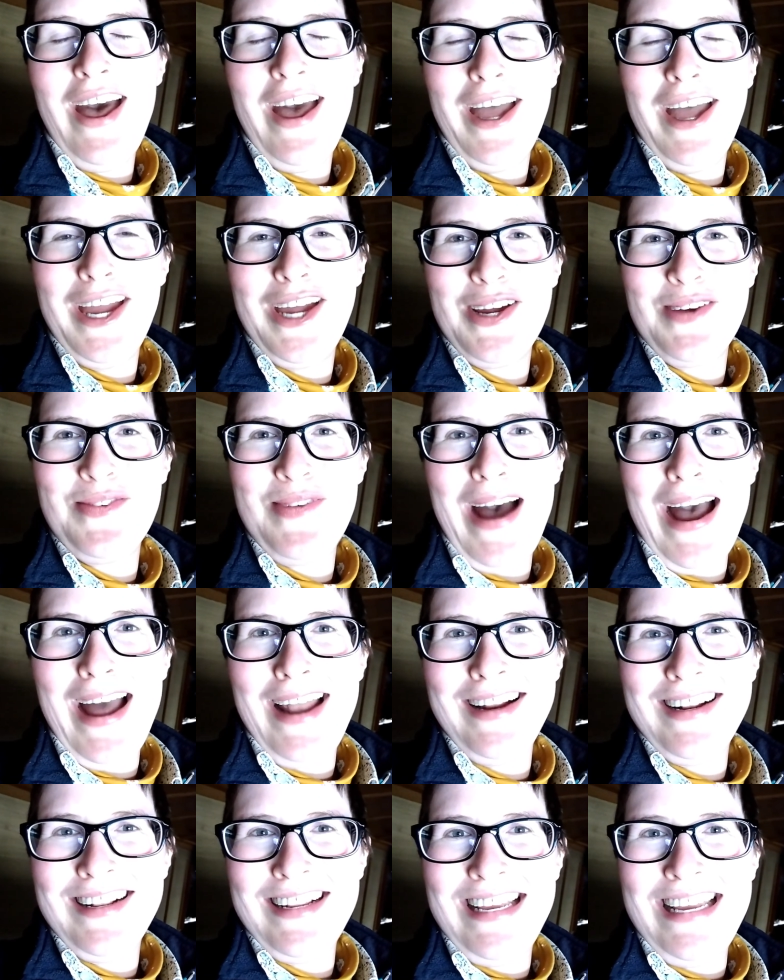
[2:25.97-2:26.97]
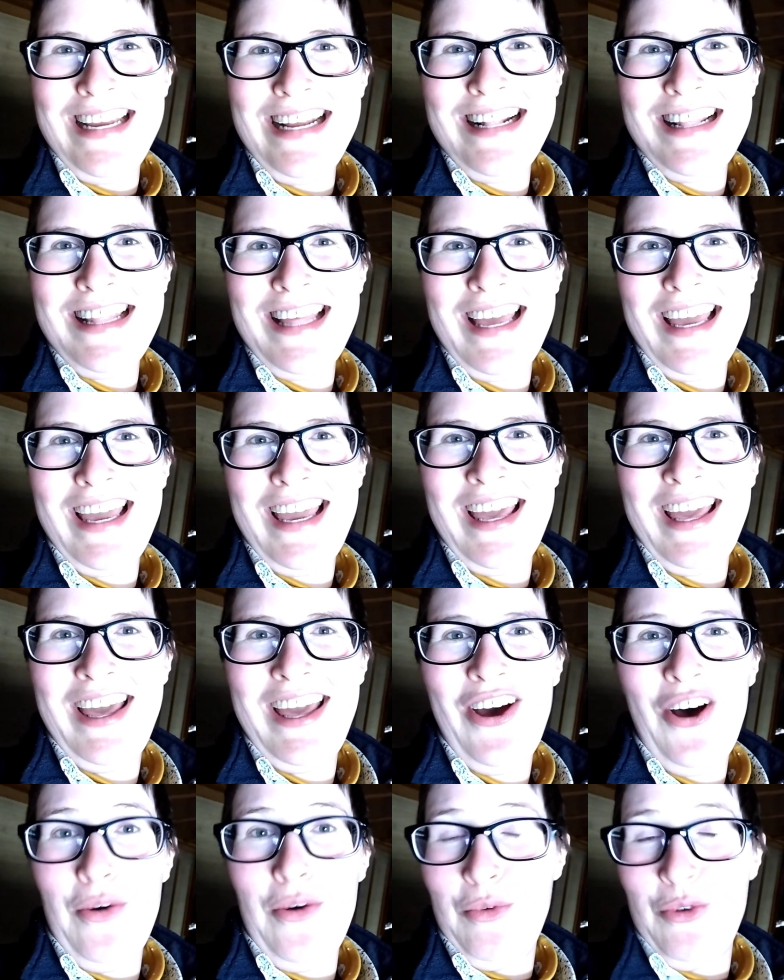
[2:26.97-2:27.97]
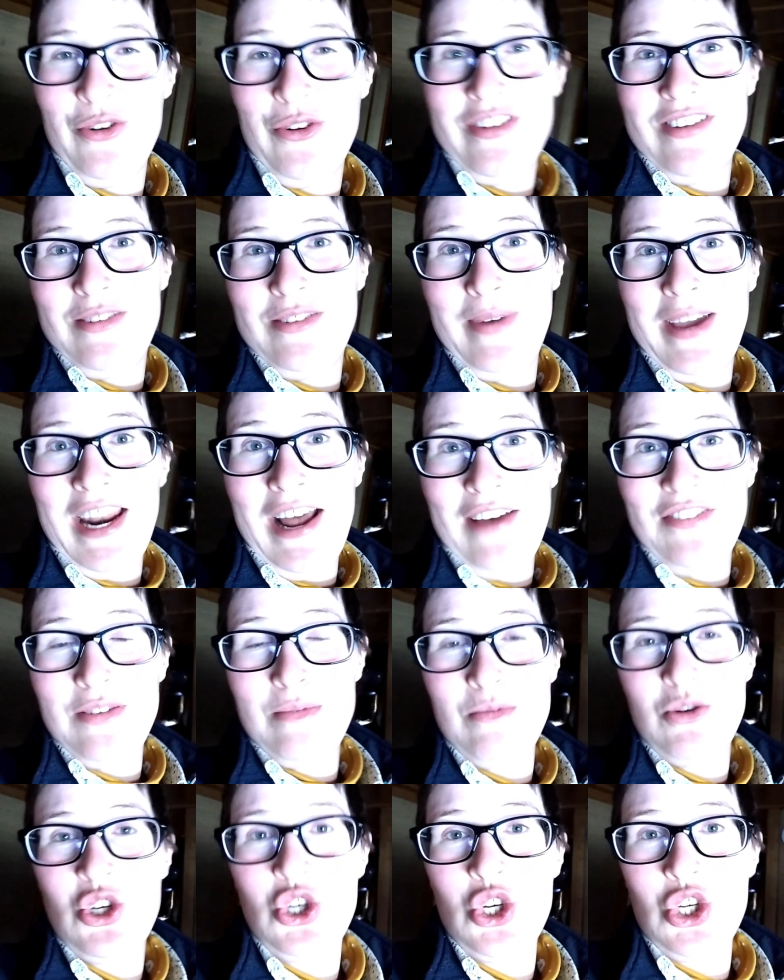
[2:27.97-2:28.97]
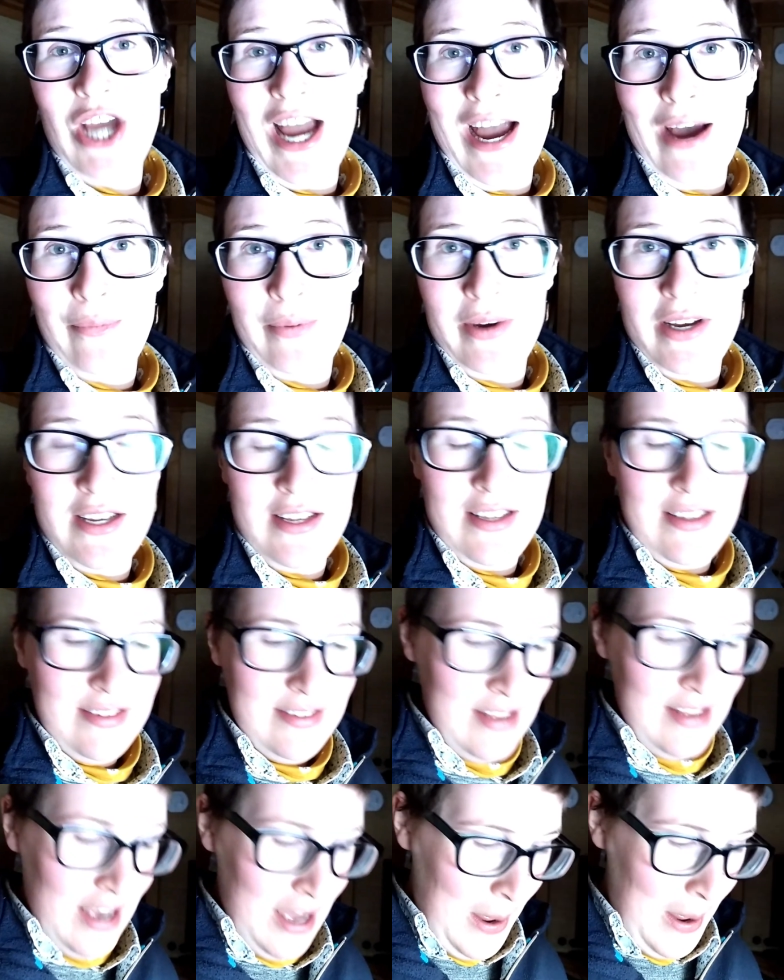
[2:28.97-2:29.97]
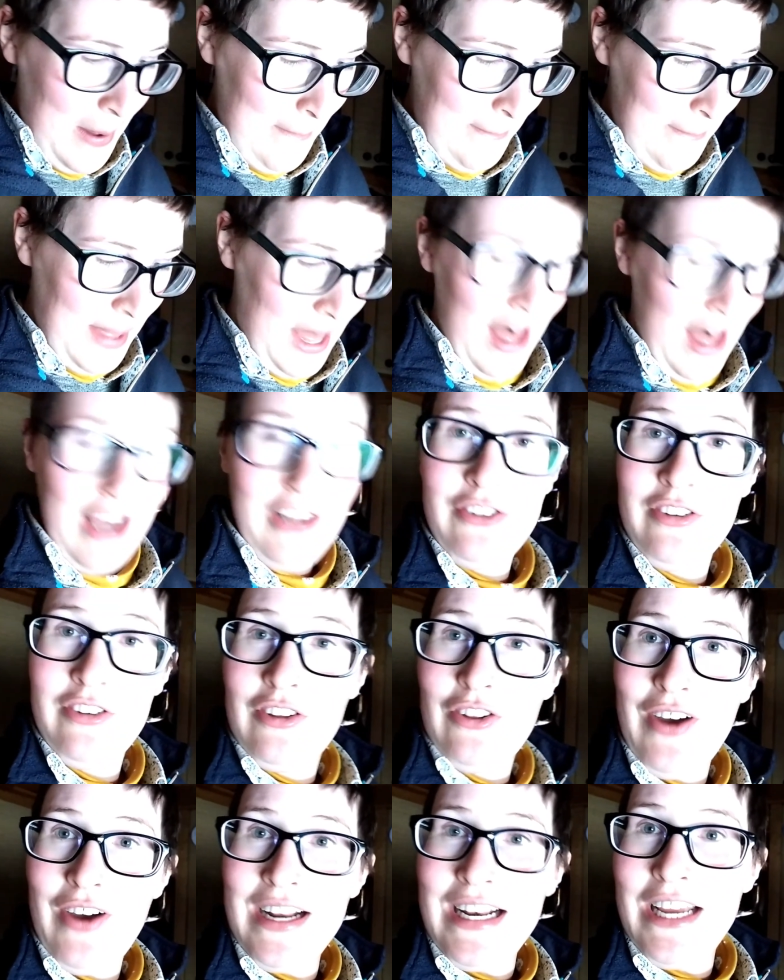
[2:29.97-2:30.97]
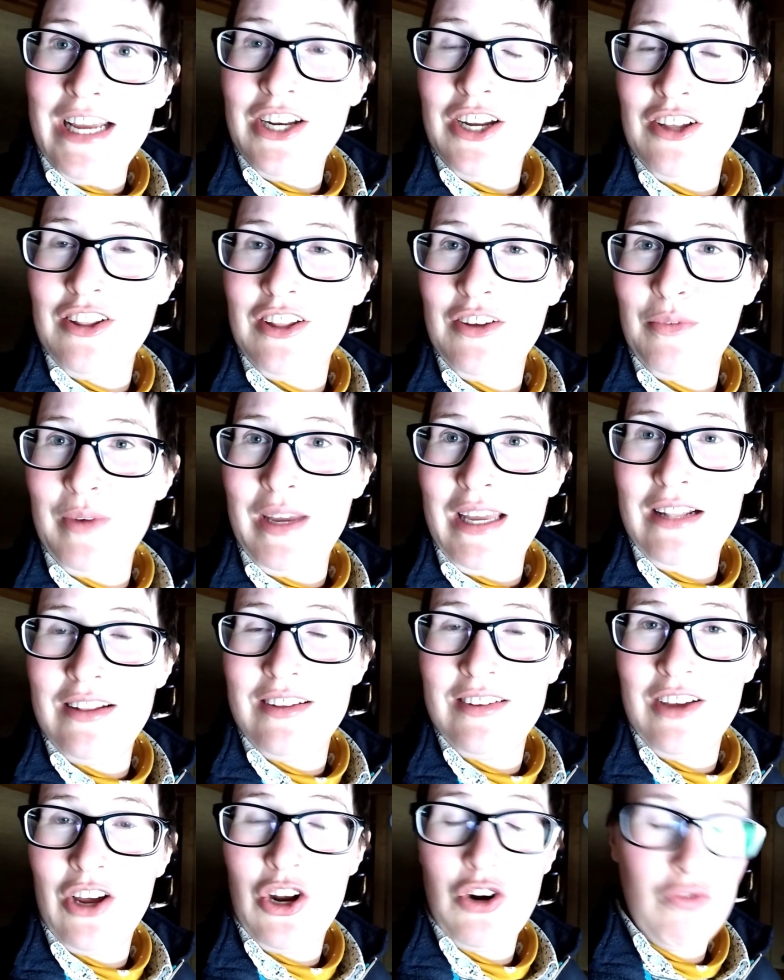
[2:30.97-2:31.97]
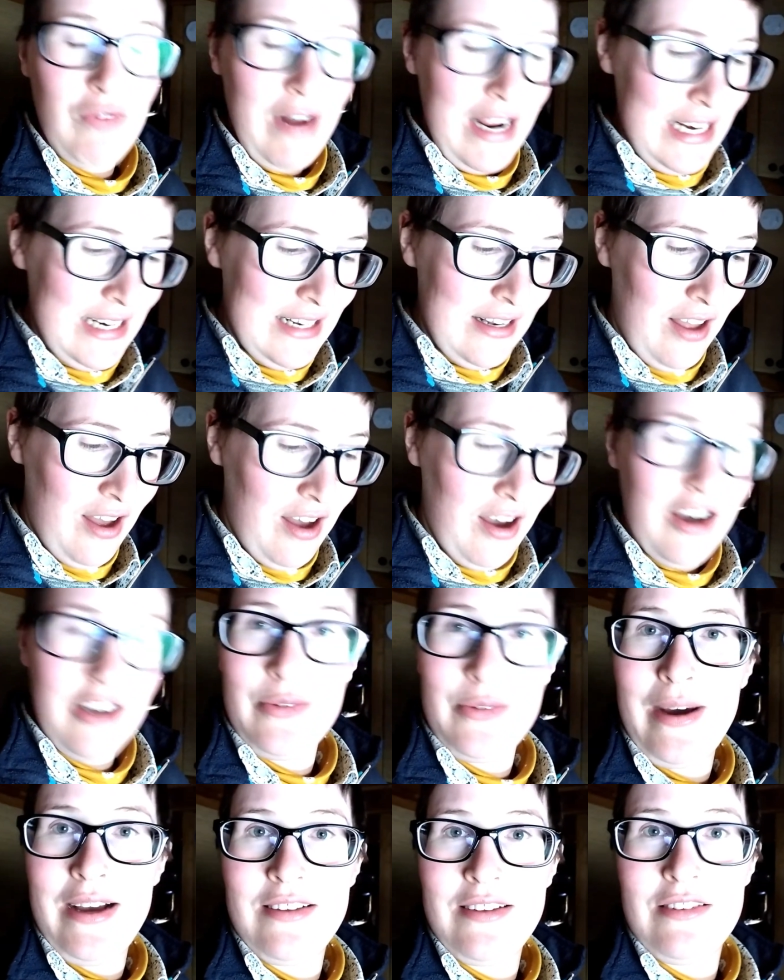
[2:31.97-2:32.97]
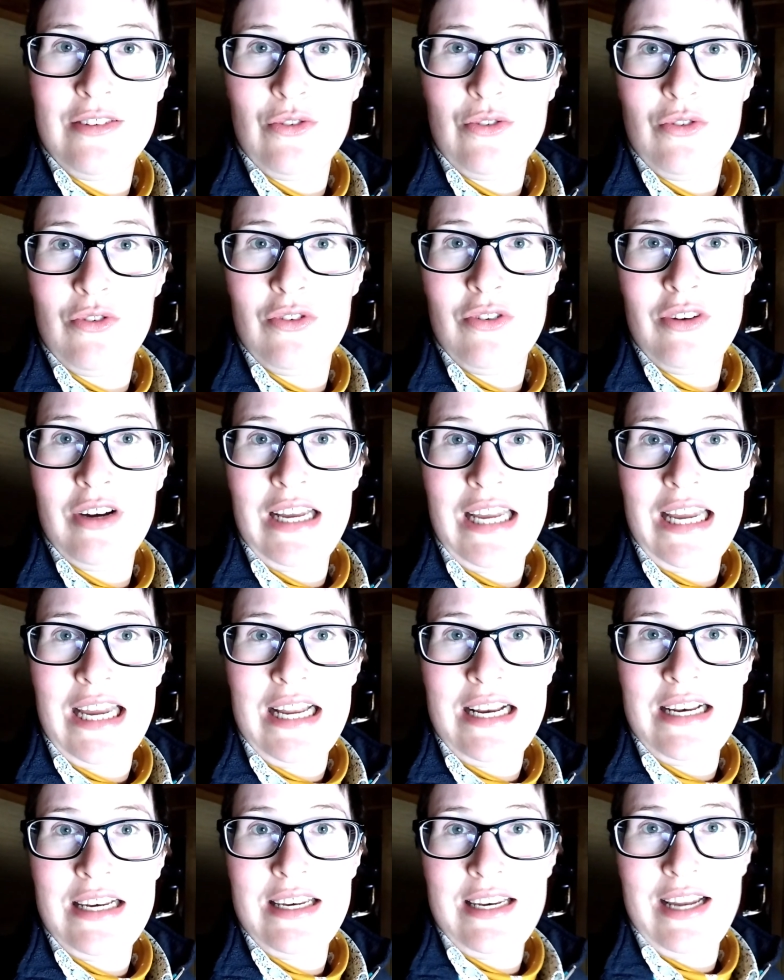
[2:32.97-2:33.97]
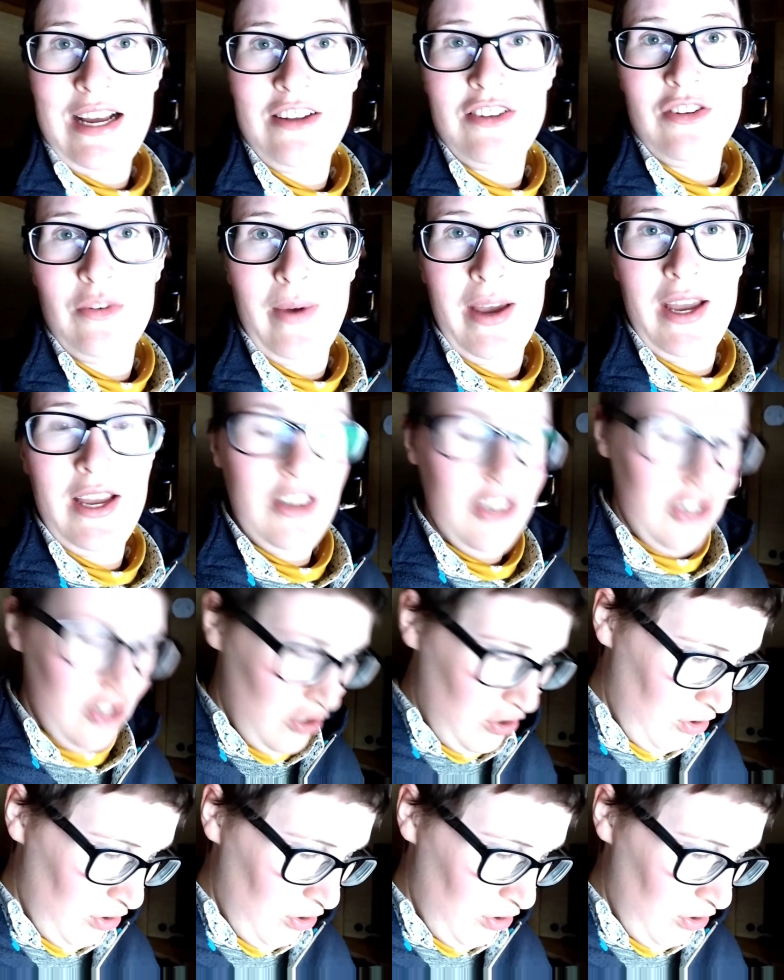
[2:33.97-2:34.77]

um, and it'll heat the hot water so we're gonna have some showers but I just thought I'd let you know that we there's a great little hardware store in Nantwich